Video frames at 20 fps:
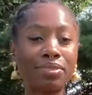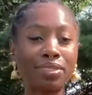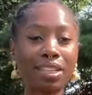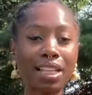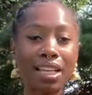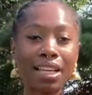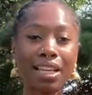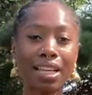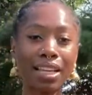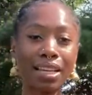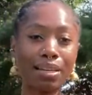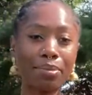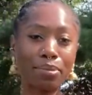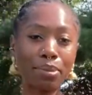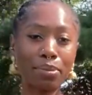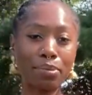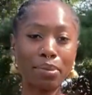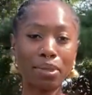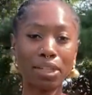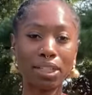that gotta be
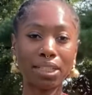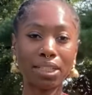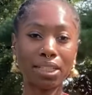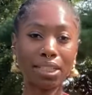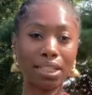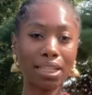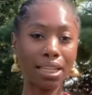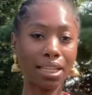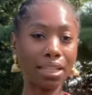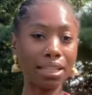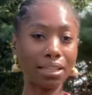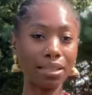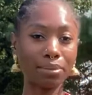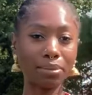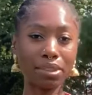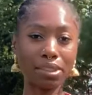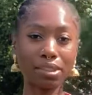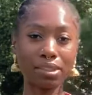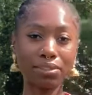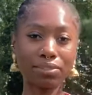part of the
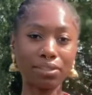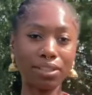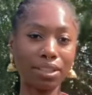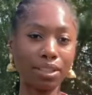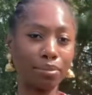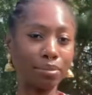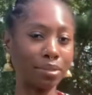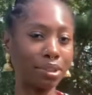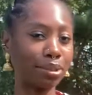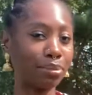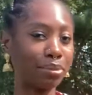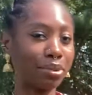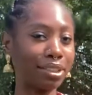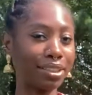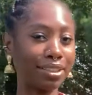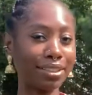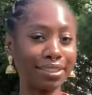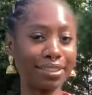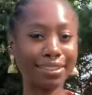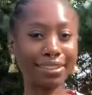cannabis family
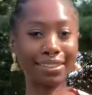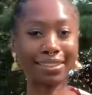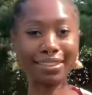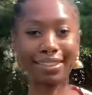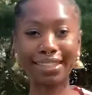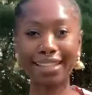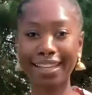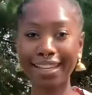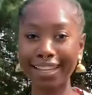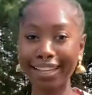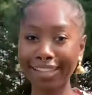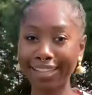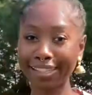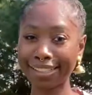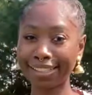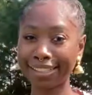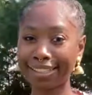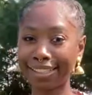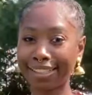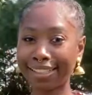because that
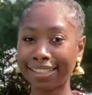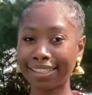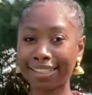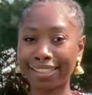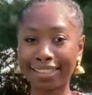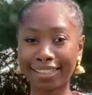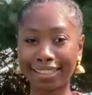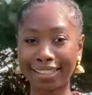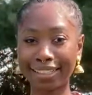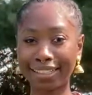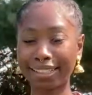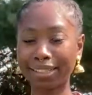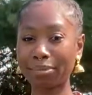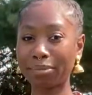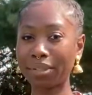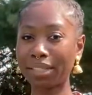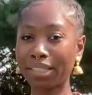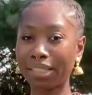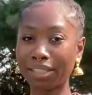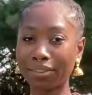it
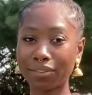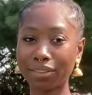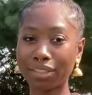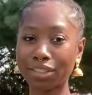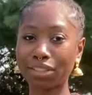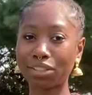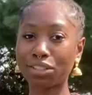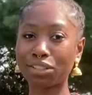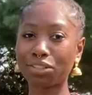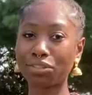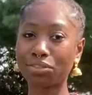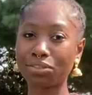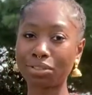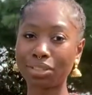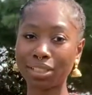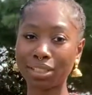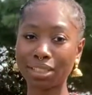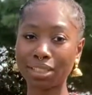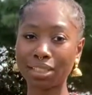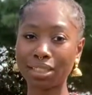be giving
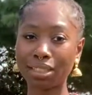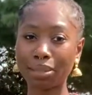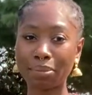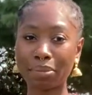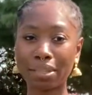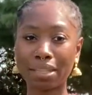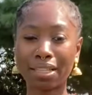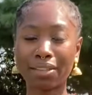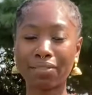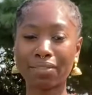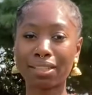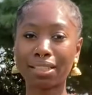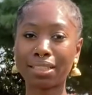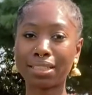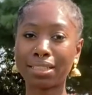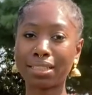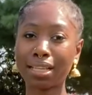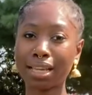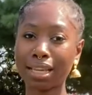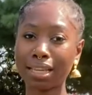tree, it be giving
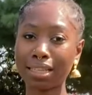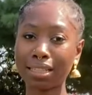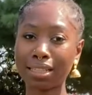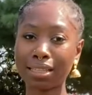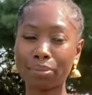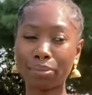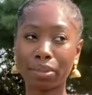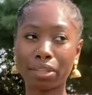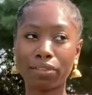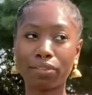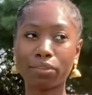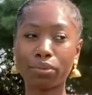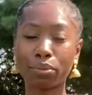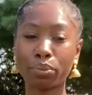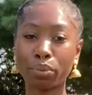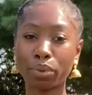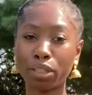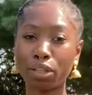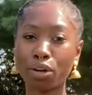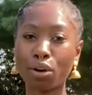dank, it be giving
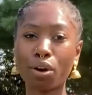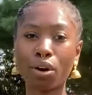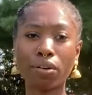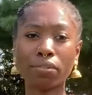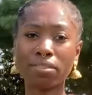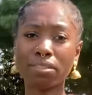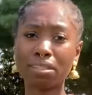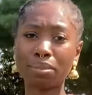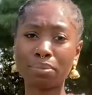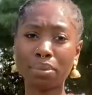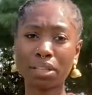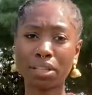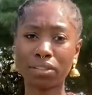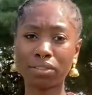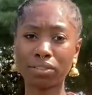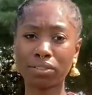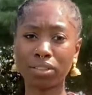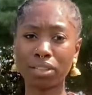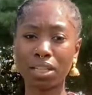weed off smell.